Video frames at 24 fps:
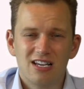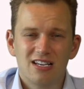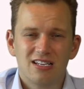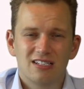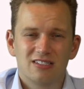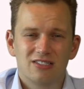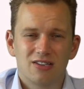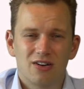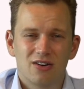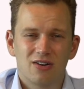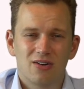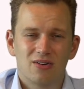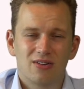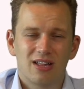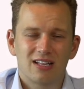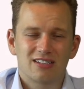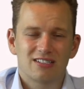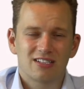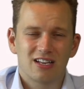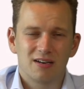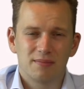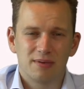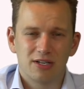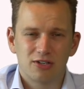So that's
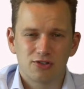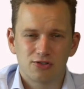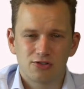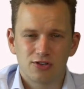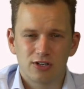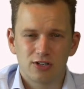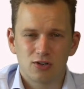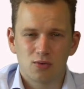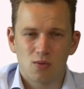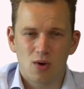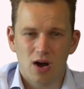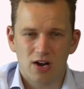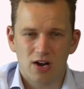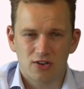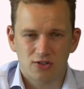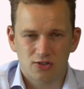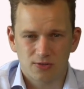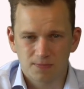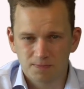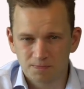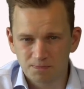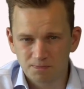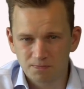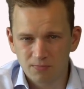going to be interesting to watch.
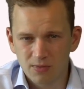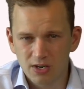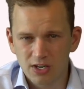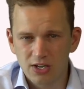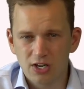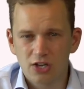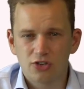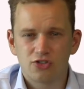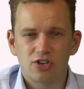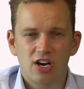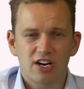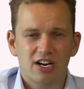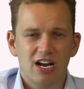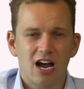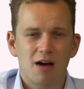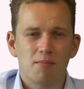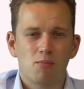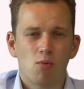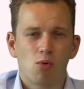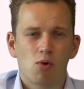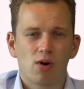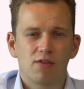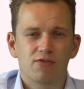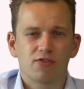You can check out
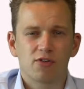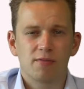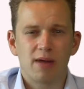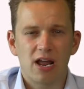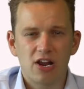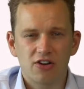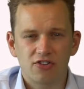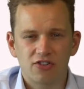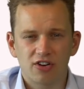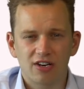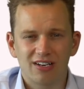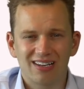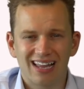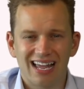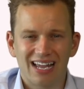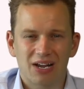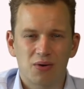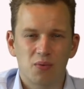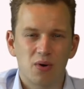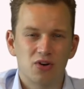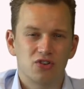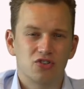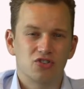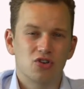more information like
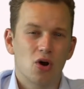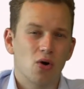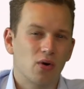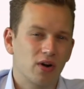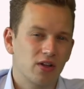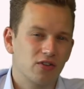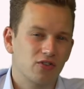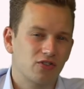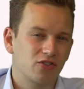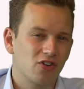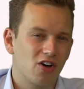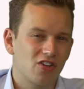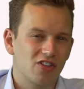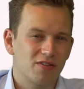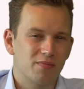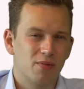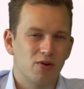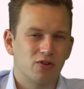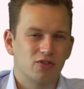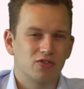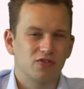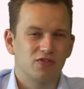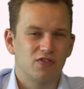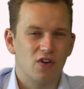which tokens saw the
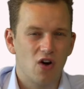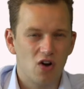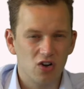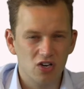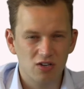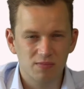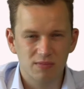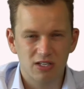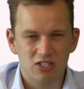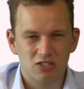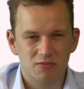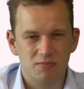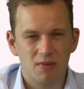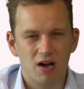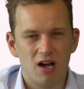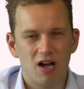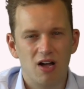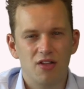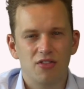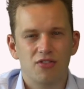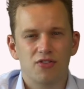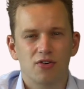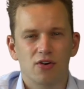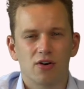most volume this
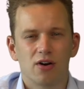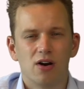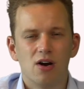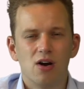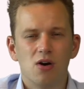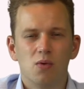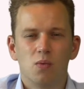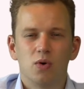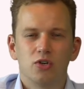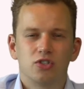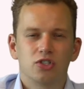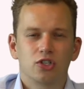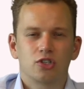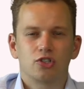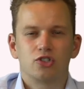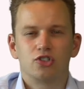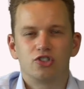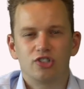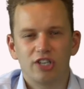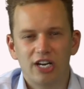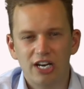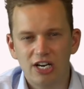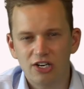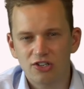month or which
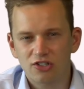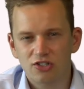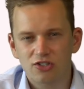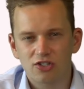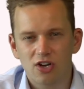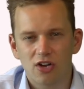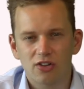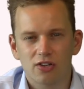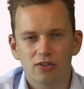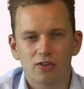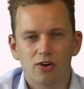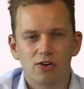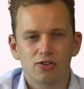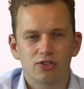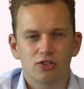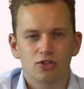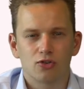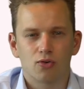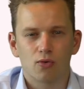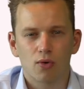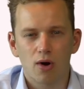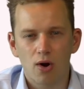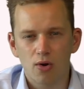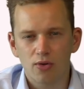exchange saw the largest
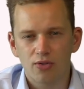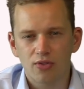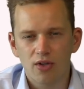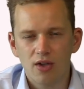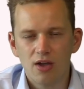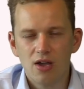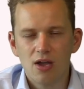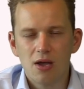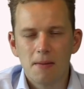growth